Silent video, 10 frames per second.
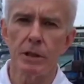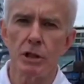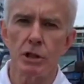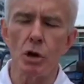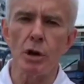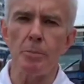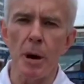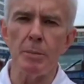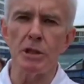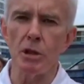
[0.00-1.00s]
took a
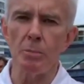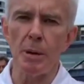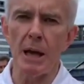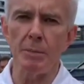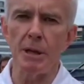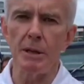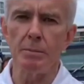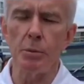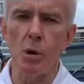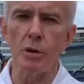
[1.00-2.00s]
premature baby,
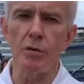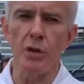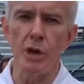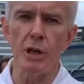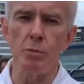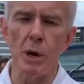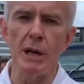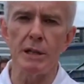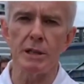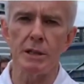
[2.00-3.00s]
born 30
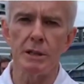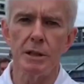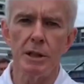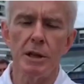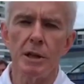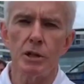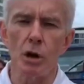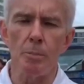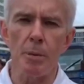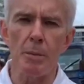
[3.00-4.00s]
weeks, took
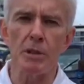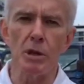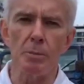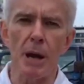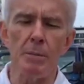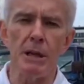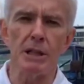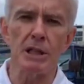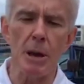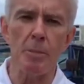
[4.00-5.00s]
a premature baby and
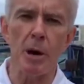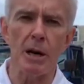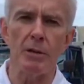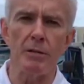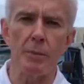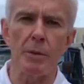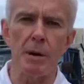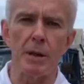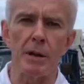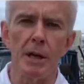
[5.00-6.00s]
separated it from the
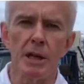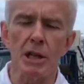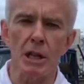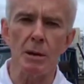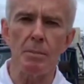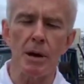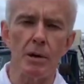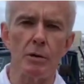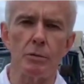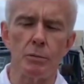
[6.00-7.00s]
mother, sent
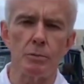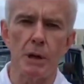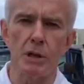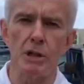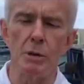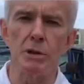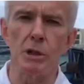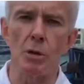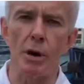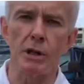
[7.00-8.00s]
the because she was in
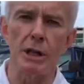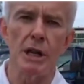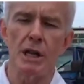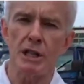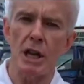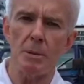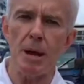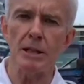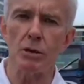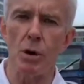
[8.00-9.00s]
quarantine, sent her
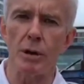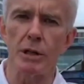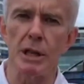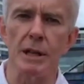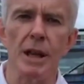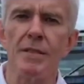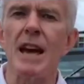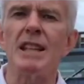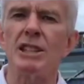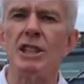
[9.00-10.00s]
back to quarantine.
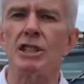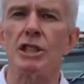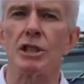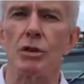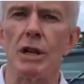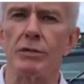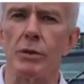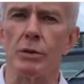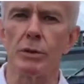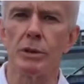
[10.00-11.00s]
That is just
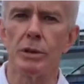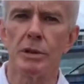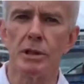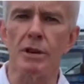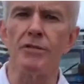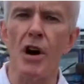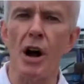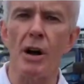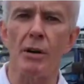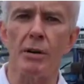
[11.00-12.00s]
disgraceful. You're
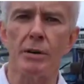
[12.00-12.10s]
vile.